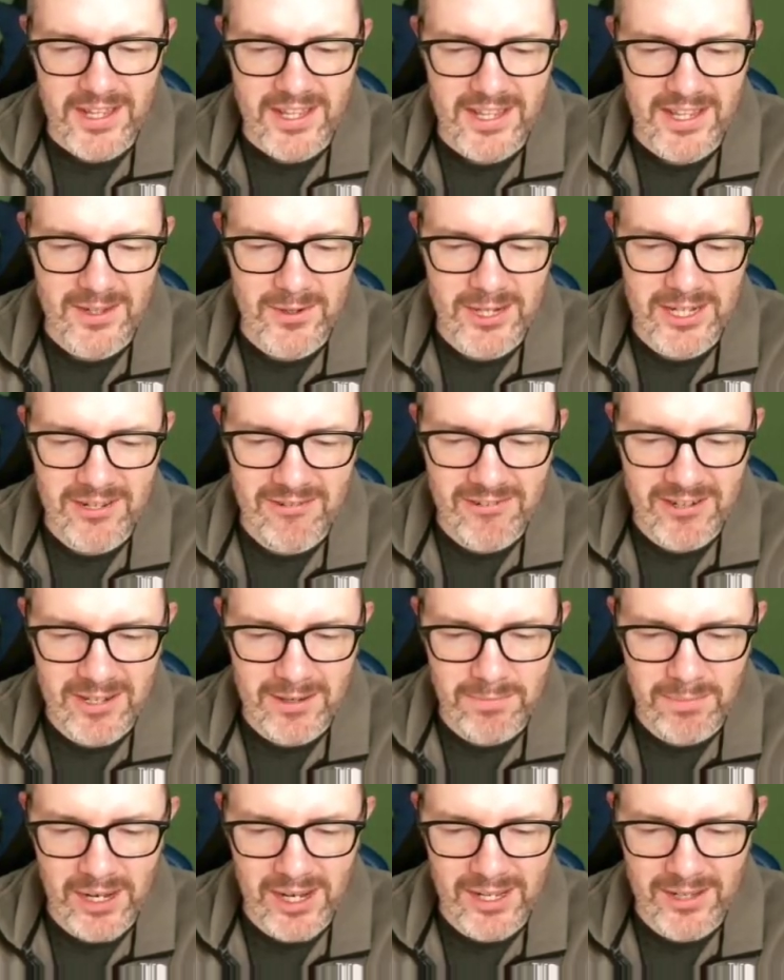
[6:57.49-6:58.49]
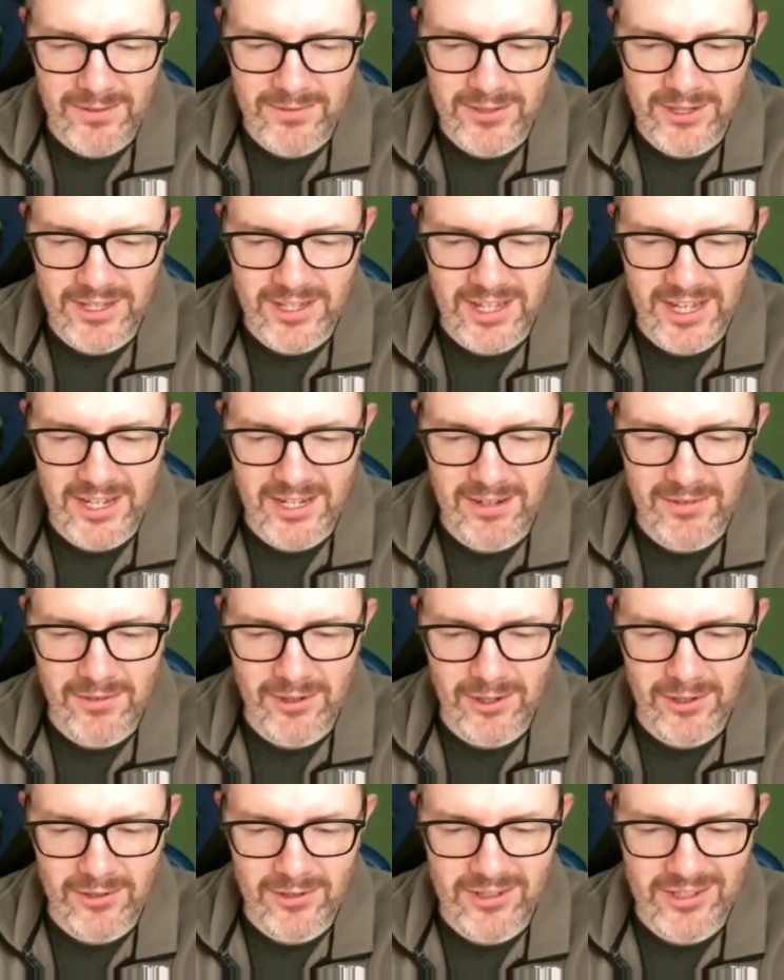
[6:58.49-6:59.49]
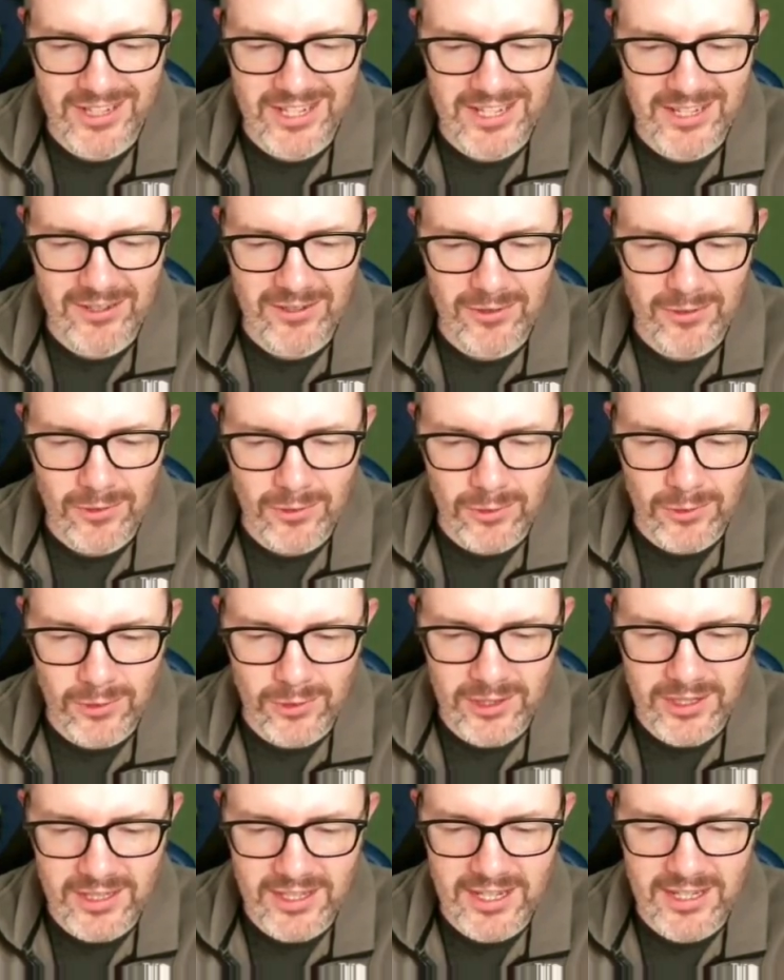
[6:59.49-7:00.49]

when you're in the playoffs at the end of a long season, all the